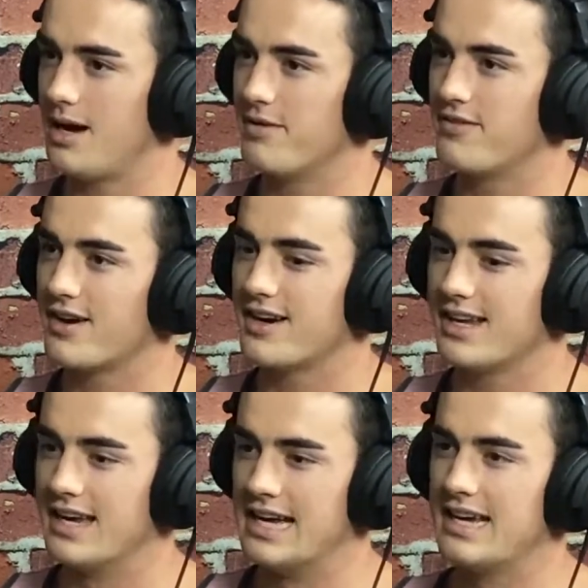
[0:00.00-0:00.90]
I'm a
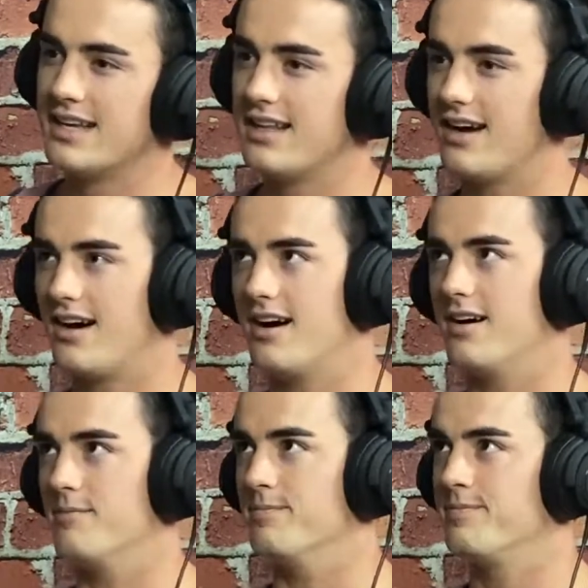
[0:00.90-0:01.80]
very
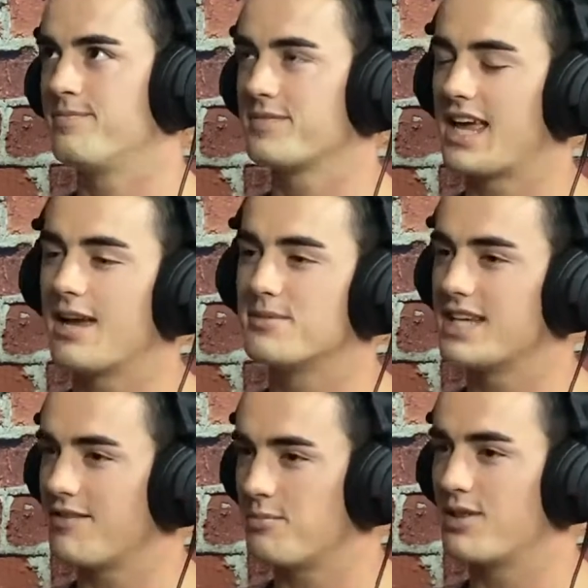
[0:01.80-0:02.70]
game
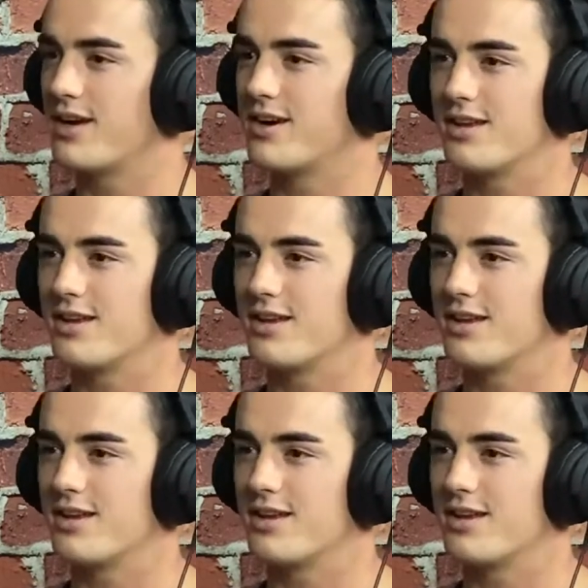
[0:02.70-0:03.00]
savvy player.